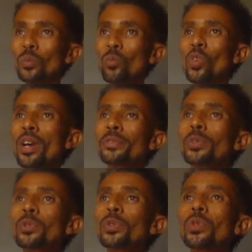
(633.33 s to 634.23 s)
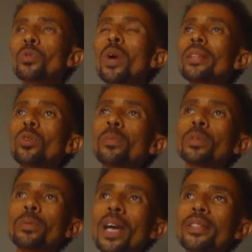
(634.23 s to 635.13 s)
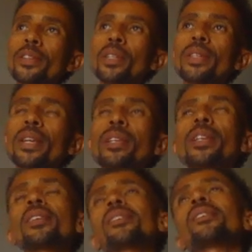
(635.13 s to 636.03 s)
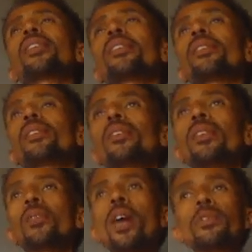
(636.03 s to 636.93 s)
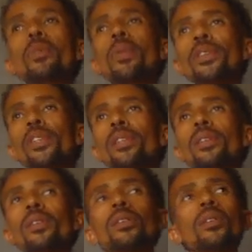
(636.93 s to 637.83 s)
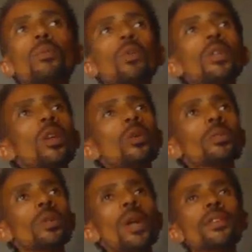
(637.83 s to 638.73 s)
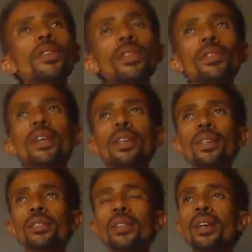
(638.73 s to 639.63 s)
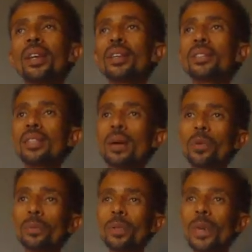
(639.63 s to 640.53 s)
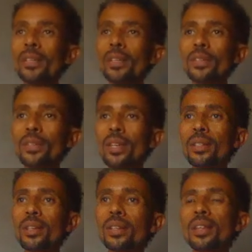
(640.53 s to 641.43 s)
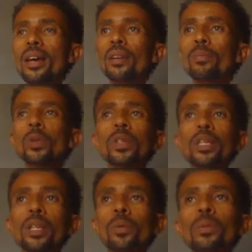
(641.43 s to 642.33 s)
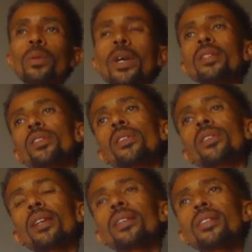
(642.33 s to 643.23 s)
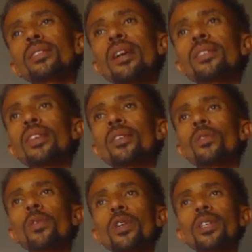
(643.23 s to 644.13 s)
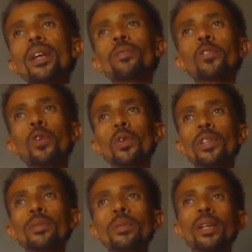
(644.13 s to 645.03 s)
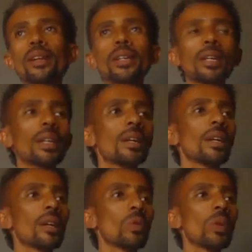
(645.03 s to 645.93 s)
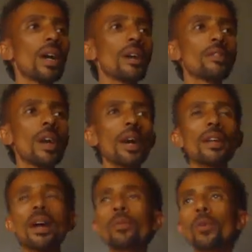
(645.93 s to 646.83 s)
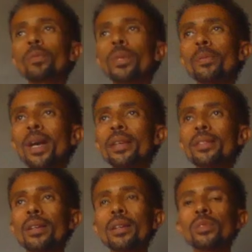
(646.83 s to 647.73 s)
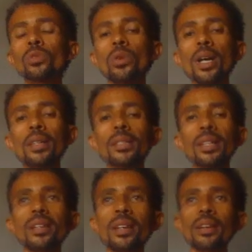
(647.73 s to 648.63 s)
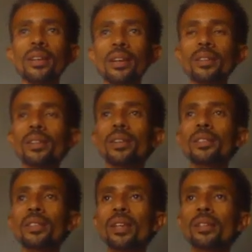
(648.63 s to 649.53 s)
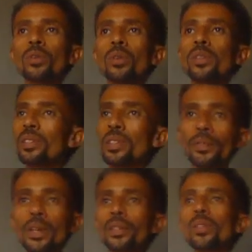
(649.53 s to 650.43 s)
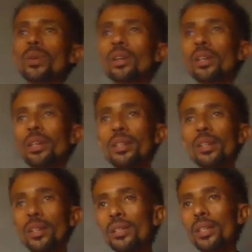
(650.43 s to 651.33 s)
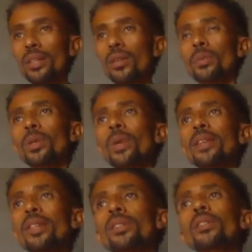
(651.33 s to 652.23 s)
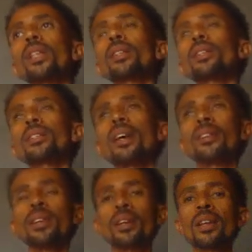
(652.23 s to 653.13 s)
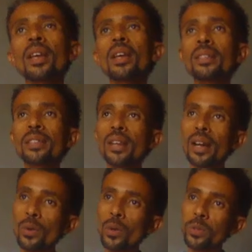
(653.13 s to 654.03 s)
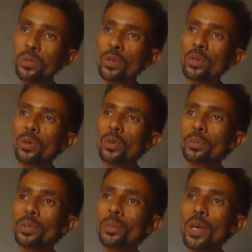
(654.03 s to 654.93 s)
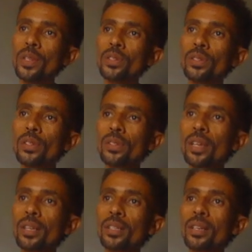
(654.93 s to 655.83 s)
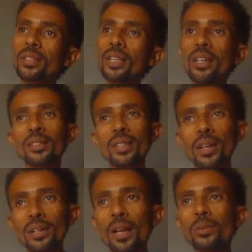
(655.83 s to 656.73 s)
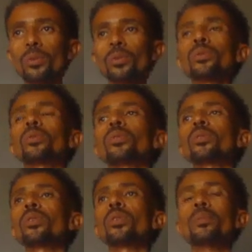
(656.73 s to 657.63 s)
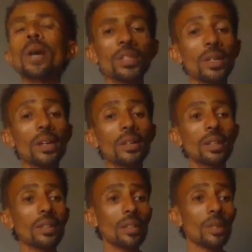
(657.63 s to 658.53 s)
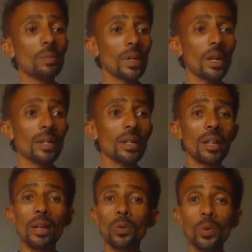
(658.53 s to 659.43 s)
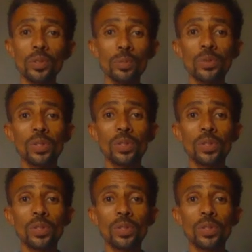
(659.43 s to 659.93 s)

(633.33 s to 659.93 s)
we have to choose what optimization technique is there. We have to measure model optimization techniques. Some optimization techniques are built-in optimization techniques are there. For example, for deep learning, we have Adam optimizer, stochastic gradient descent, different intrinsic optimization techniques are there. There are also optimization techniques external to machine learning and the deep learning algorithms.